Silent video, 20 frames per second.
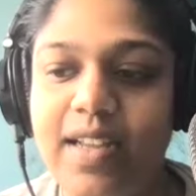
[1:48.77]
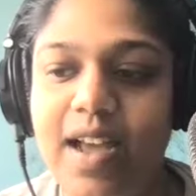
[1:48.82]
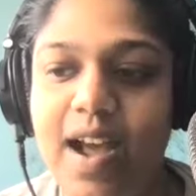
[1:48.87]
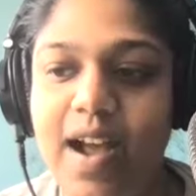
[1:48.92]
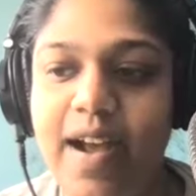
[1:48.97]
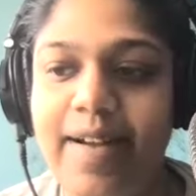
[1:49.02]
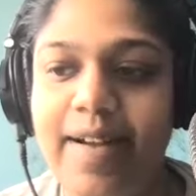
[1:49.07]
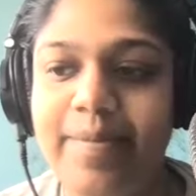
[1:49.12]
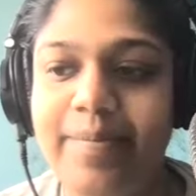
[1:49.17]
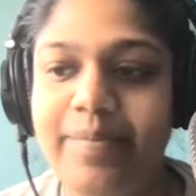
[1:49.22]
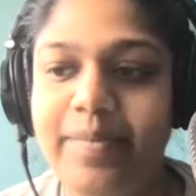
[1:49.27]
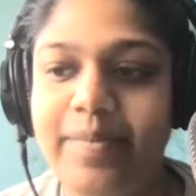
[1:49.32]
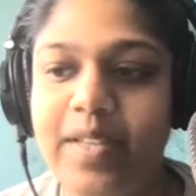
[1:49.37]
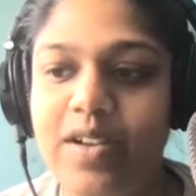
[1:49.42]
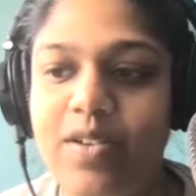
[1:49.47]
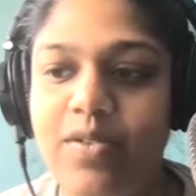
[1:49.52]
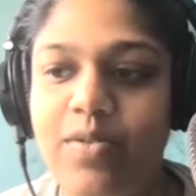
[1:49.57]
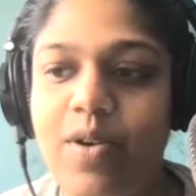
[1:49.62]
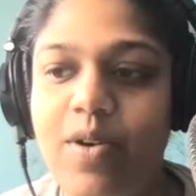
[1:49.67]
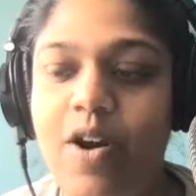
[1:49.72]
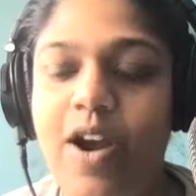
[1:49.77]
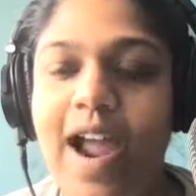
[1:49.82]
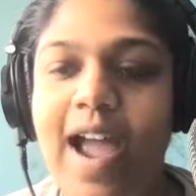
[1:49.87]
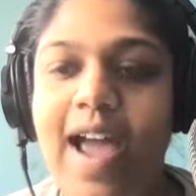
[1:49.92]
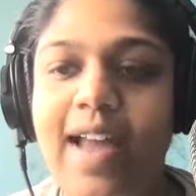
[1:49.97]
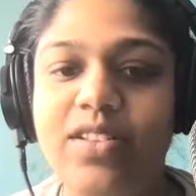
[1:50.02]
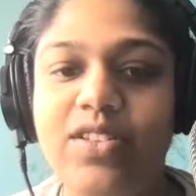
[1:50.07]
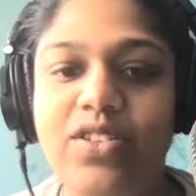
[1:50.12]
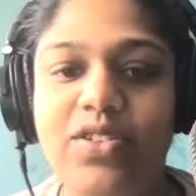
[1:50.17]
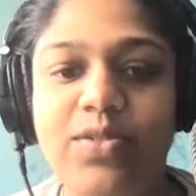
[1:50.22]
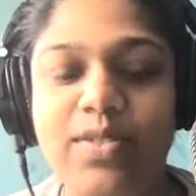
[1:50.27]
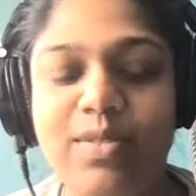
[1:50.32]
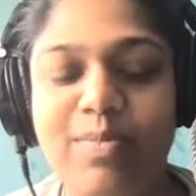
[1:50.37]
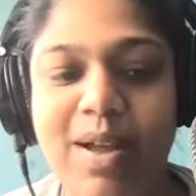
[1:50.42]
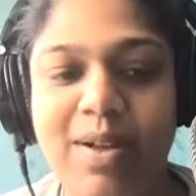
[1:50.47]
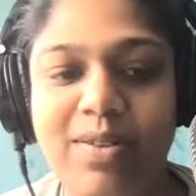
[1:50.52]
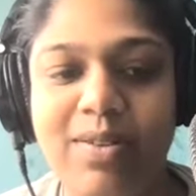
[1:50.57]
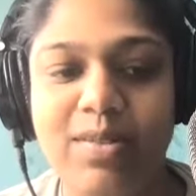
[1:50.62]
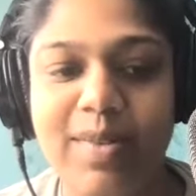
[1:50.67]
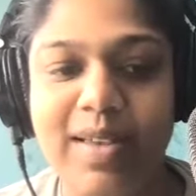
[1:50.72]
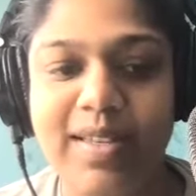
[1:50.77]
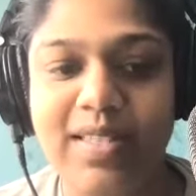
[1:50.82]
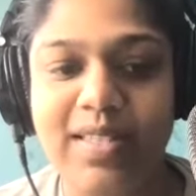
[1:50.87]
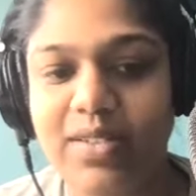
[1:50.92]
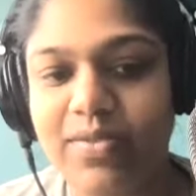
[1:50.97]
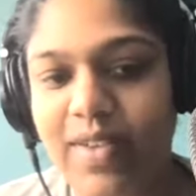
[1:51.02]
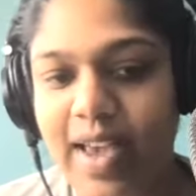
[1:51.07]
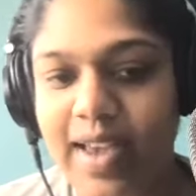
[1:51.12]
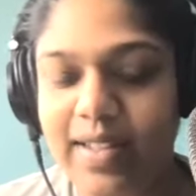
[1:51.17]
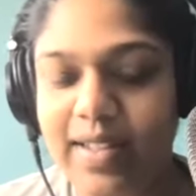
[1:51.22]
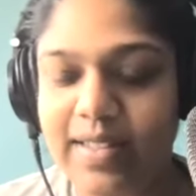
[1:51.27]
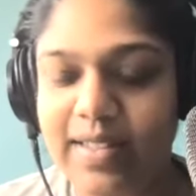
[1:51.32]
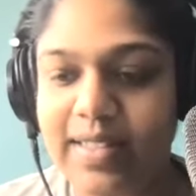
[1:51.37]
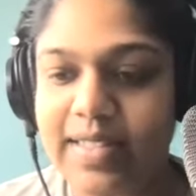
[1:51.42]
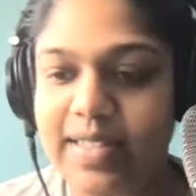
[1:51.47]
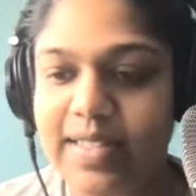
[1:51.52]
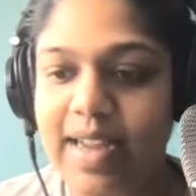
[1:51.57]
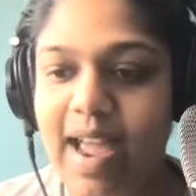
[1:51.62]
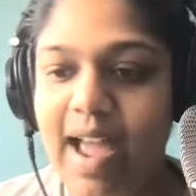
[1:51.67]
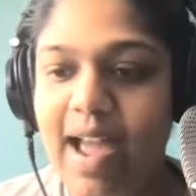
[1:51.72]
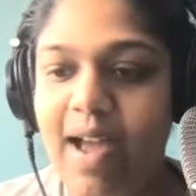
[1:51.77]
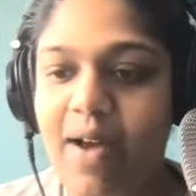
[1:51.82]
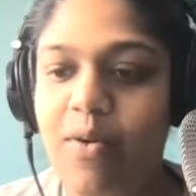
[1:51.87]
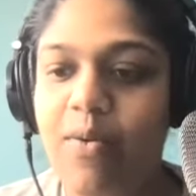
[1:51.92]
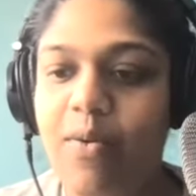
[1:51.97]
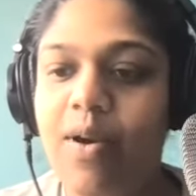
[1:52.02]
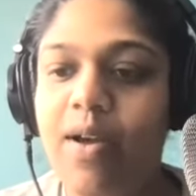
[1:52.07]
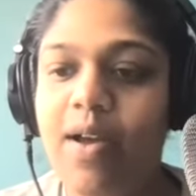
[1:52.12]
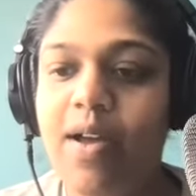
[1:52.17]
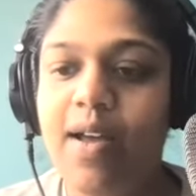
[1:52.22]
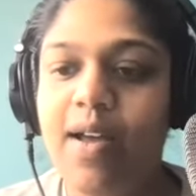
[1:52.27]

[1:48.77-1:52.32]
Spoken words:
our attitudes about domestic violence and how